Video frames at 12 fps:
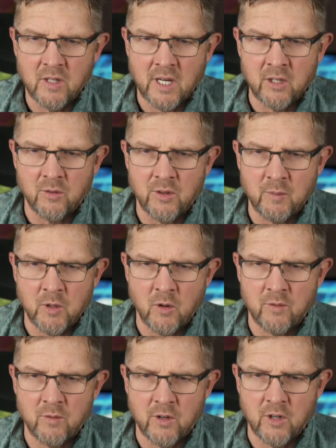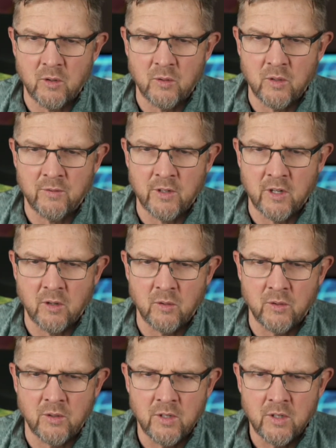I don't think we're going for an
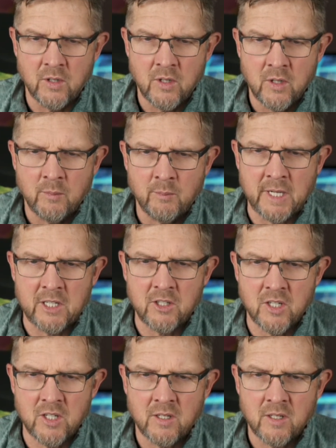old manager.